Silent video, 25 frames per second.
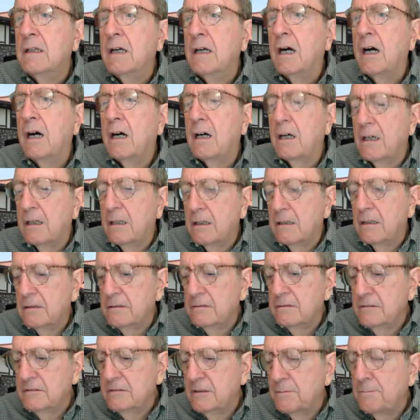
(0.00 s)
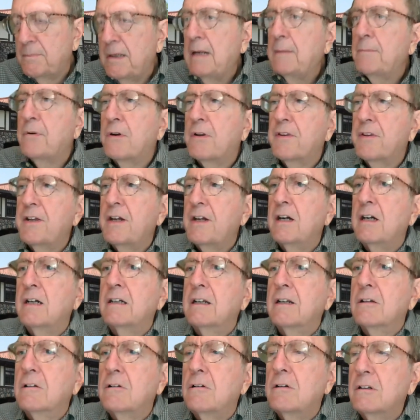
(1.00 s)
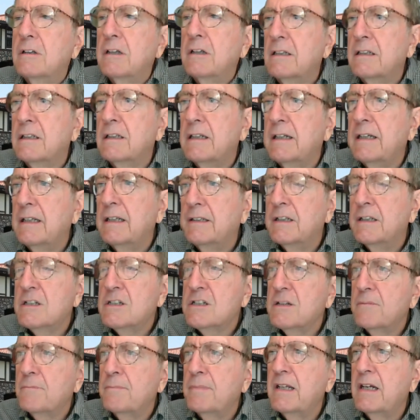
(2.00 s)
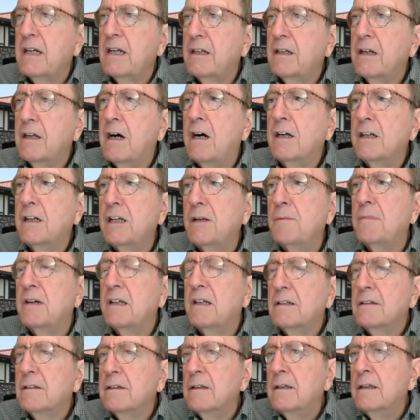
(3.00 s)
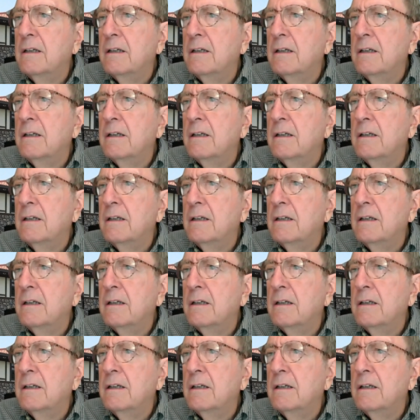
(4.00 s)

the people there can look at the submitted document